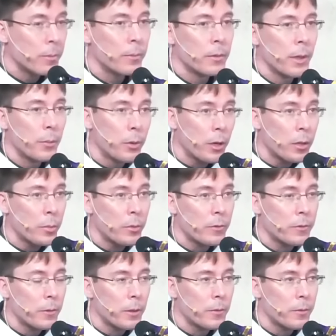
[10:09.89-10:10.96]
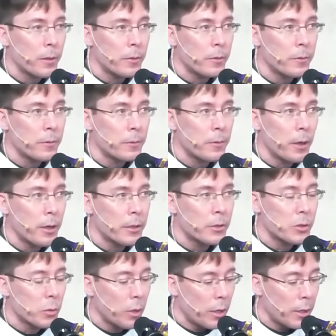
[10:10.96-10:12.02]
They brought him in, in, front of a firing
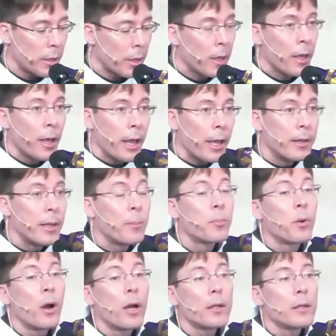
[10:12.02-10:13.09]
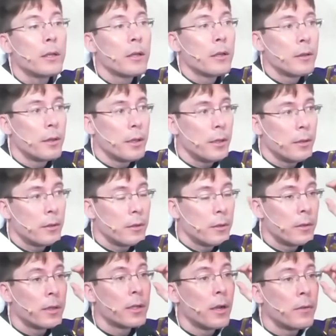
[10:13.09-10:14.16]
squad, and they brought the, the,
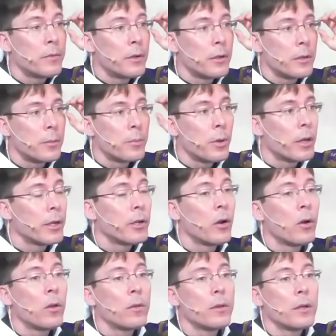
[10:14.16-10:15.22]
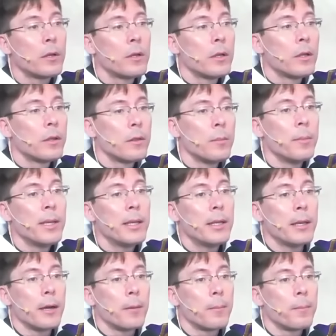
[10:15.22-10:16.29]
the governor brought in all the, the
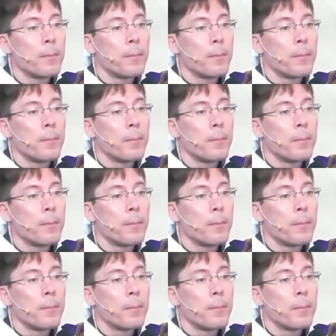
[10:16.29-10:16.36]
media